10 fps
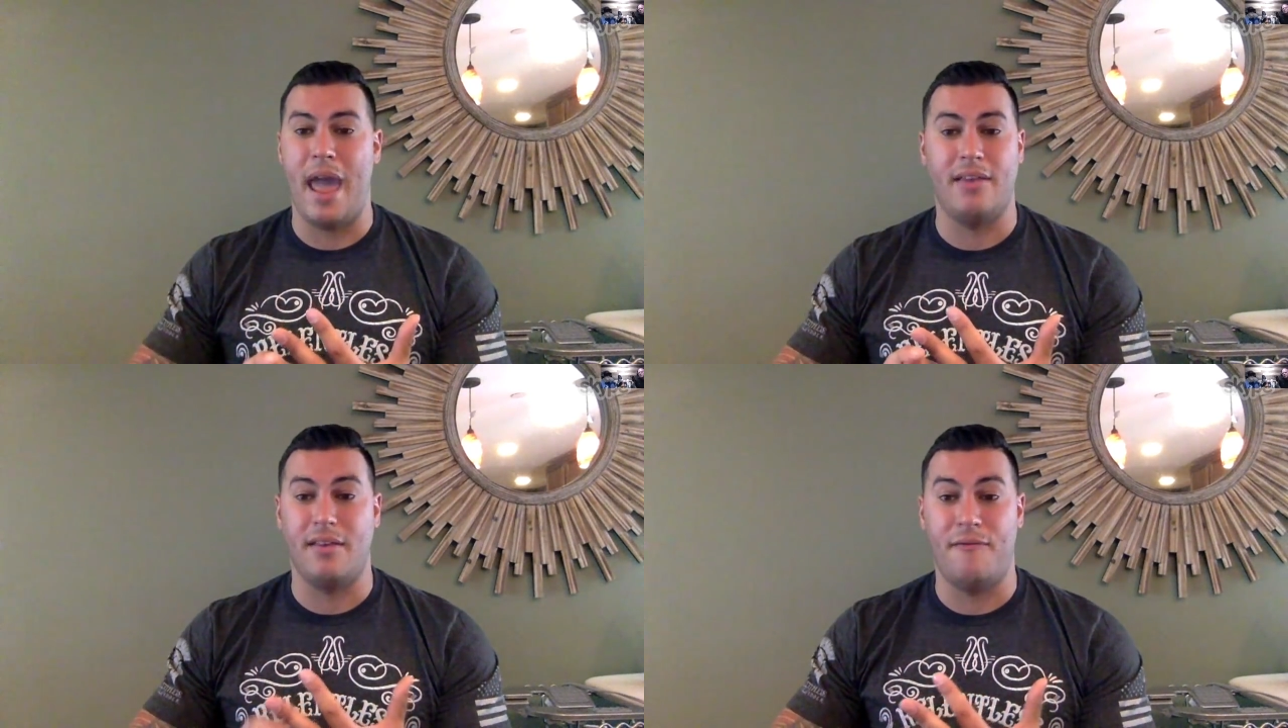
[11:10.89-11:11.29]

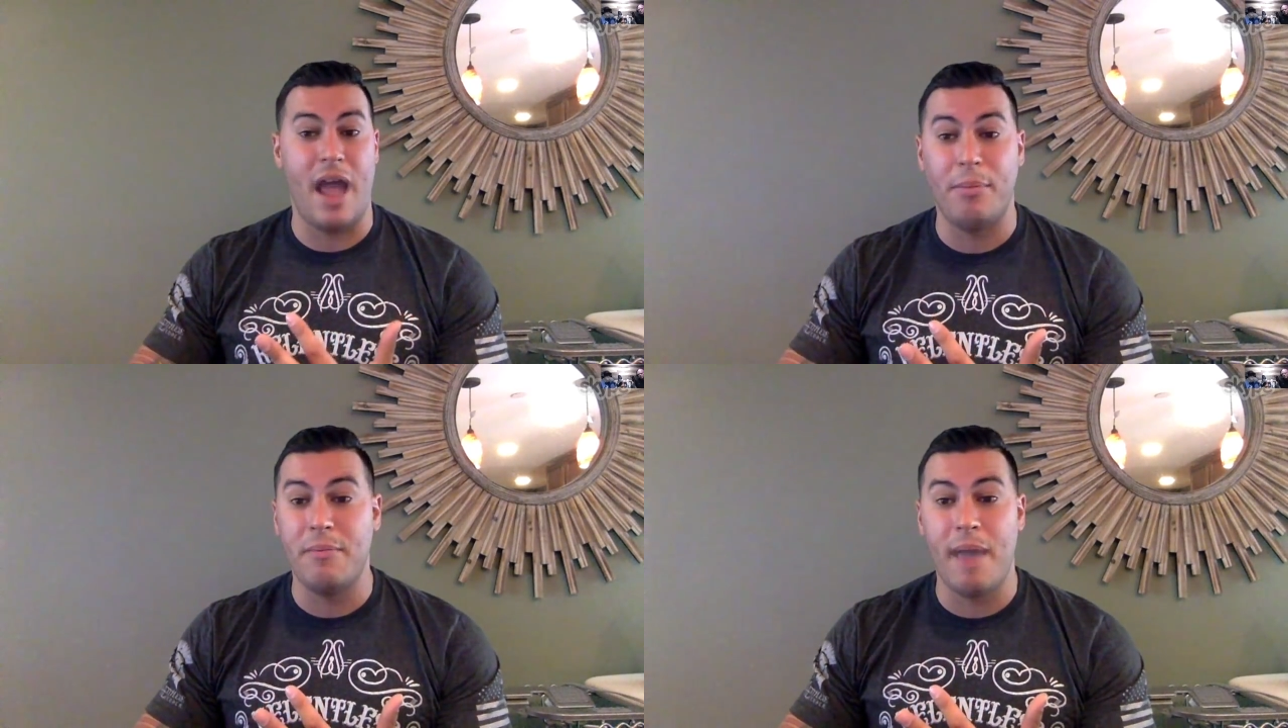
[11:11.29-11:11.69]
as a
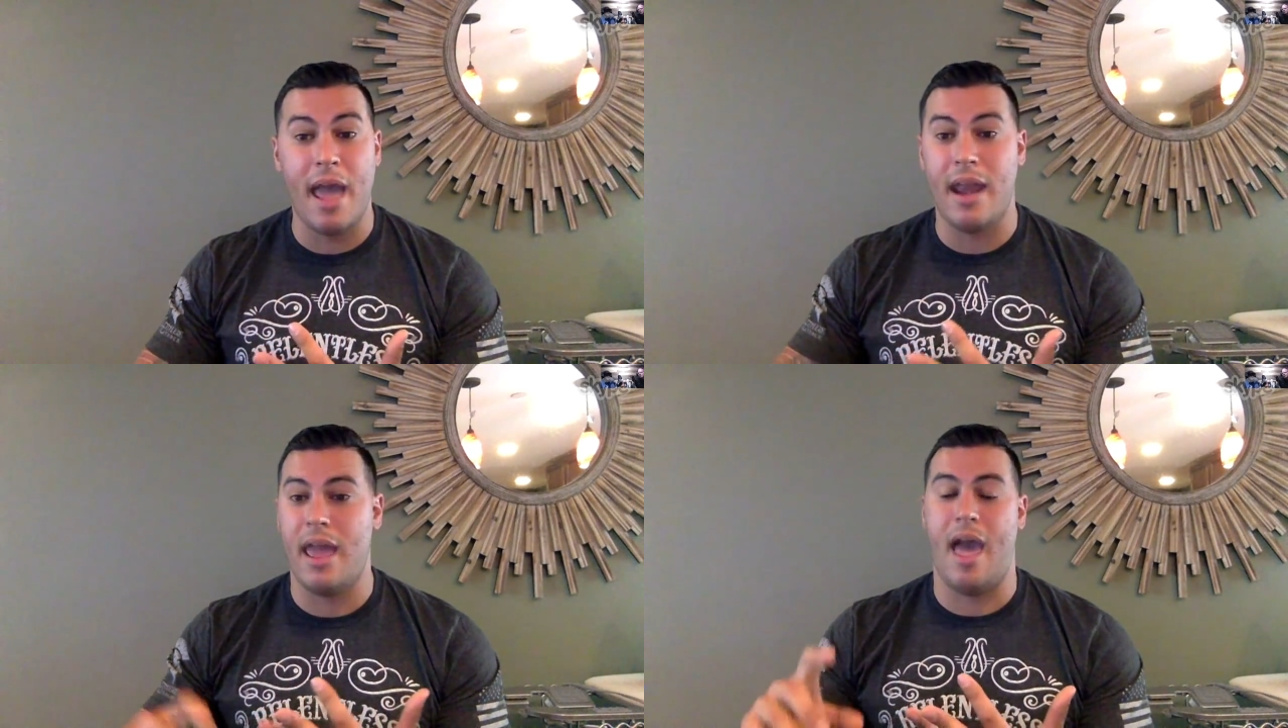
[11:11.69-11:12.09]
family
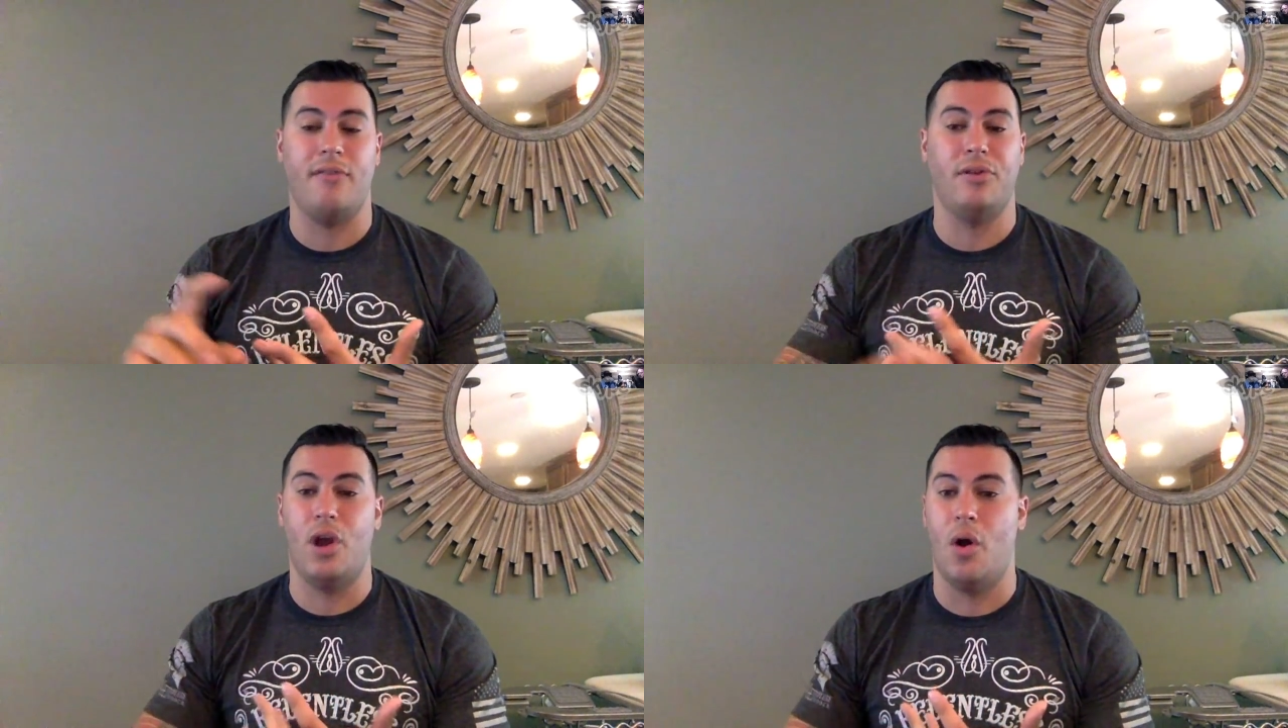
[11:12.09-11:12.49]
man,
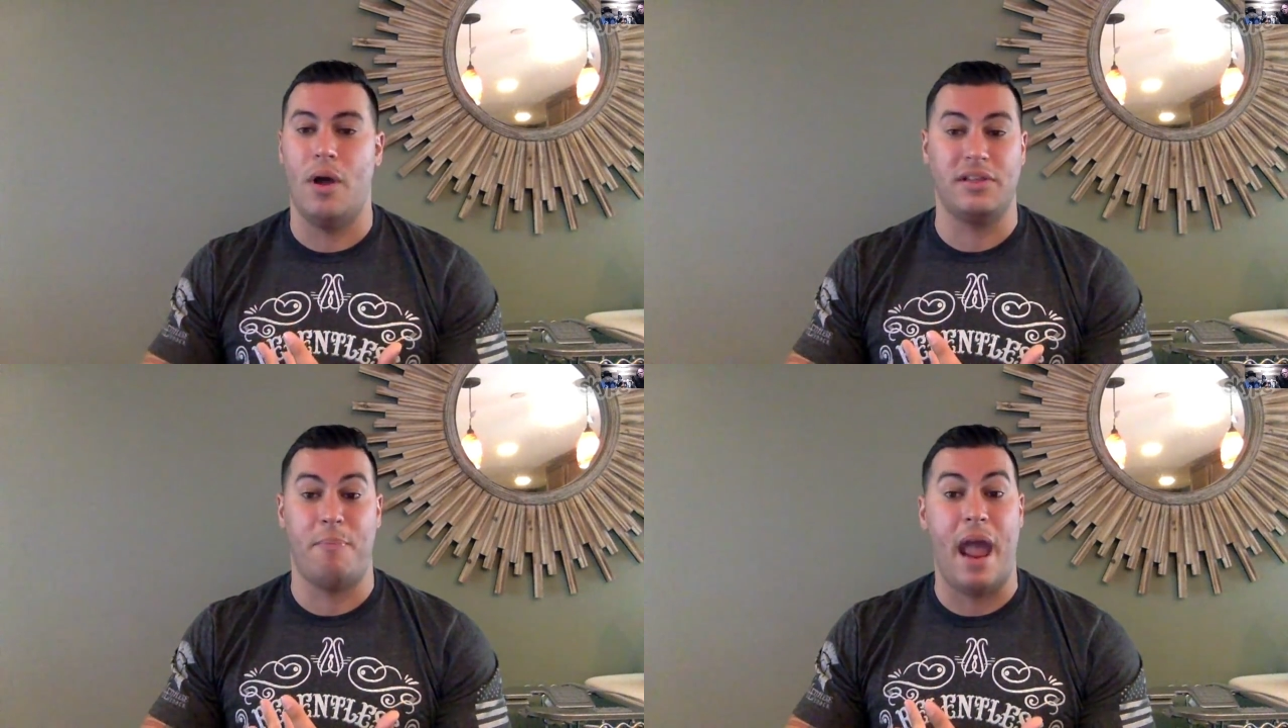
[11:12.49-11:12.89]
as you know,
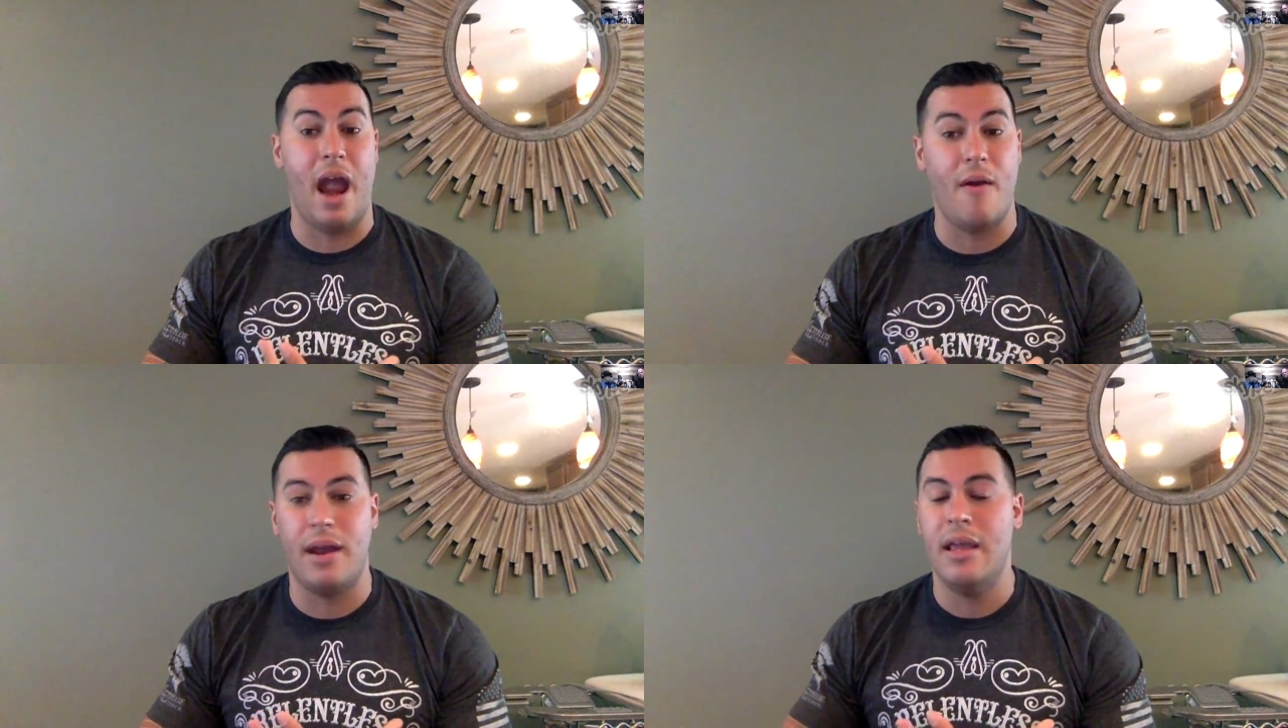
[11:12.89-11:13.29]
as a
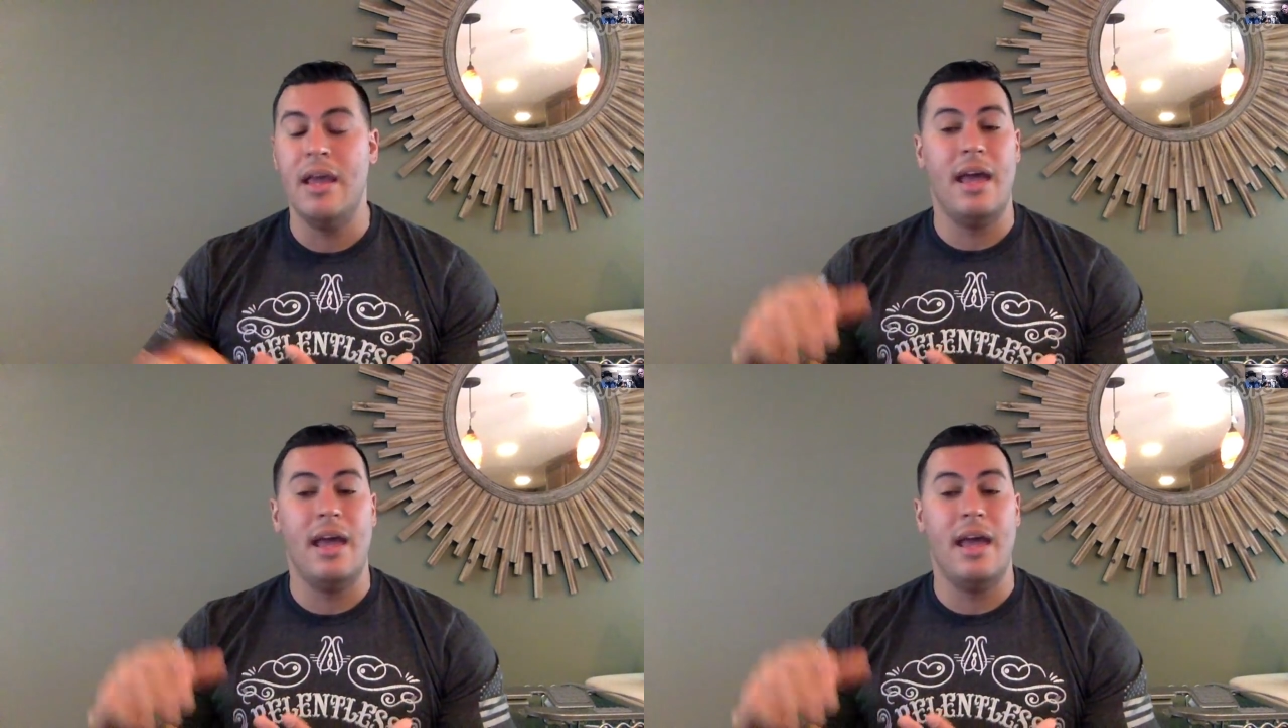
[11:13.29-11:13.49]
parent,